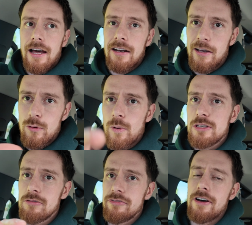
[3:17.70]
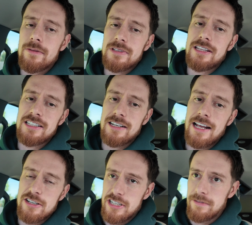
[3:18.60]
And I always refer them to this
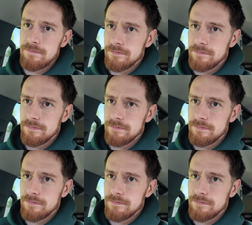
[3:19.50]
analogy.